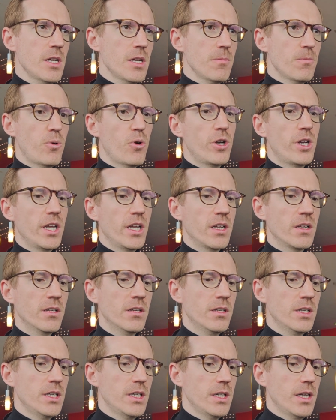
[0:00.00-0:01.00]
putting
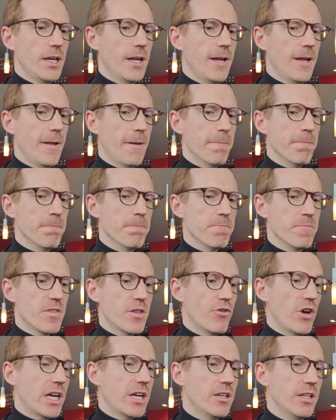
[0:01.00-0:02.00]

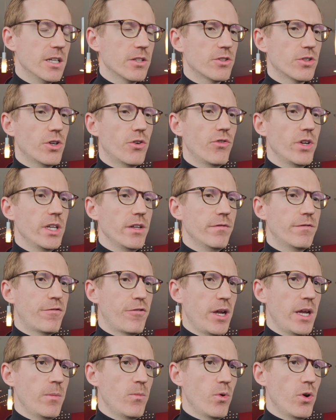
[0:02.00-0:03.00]
the regulatory
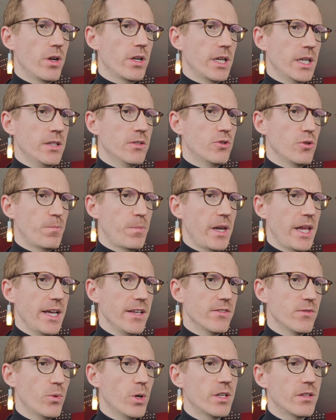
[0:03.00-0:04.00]
framework into
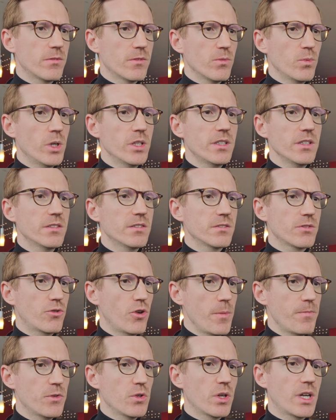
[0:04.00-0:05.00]
place. What is
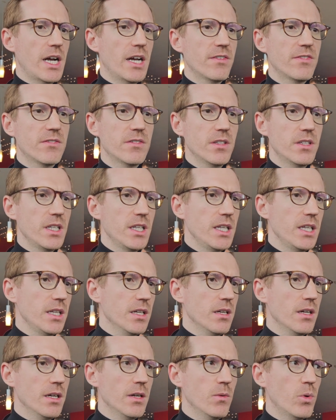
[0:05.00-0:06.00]
crypto
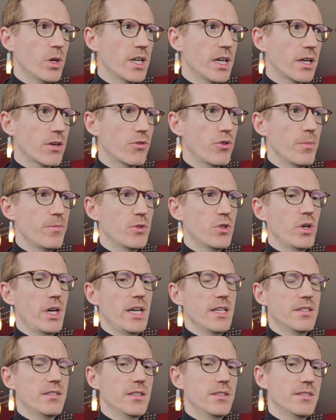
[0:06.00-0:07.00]
custody? What are crypto
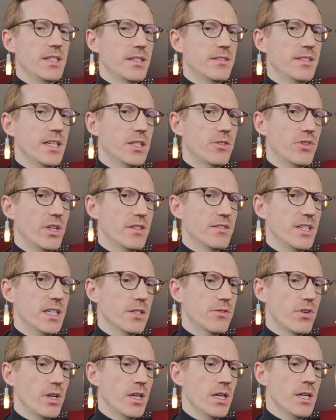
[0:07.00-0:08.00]
assets, etc.,
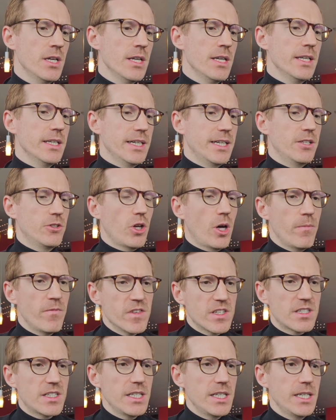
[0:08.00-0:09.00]
etc. And it
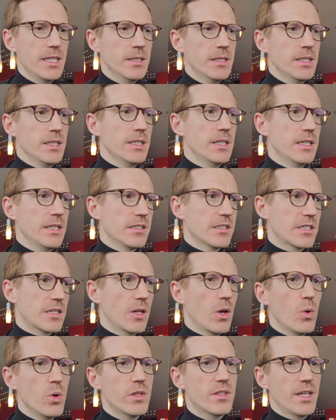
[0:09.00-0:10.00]
obviously
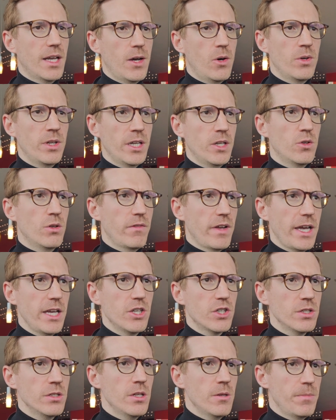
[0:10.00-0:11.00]
slowed down
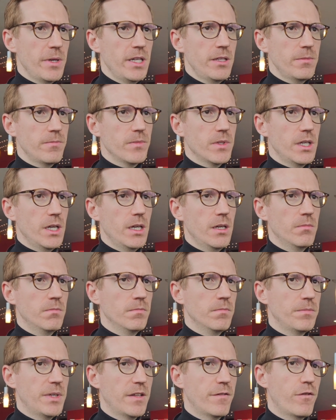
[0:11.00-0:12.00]
innovation a bit.
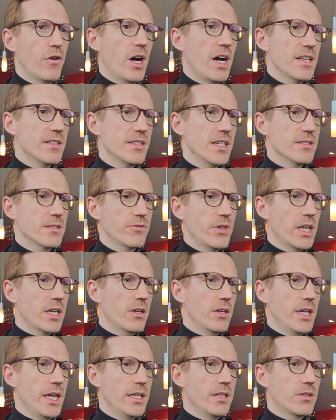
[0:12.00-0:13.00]
But for us as a
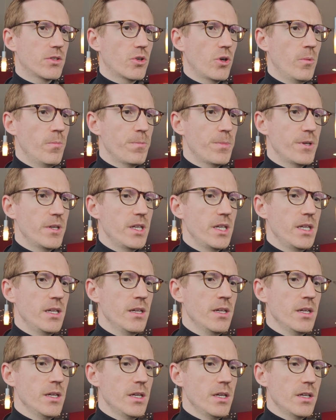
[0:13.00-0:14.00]
regulated company,
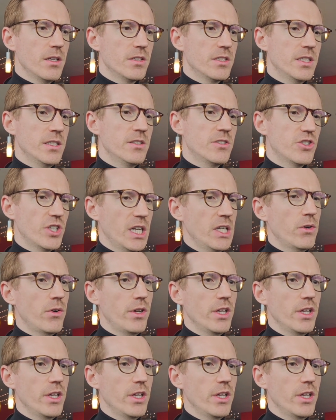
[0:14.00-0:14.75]
since January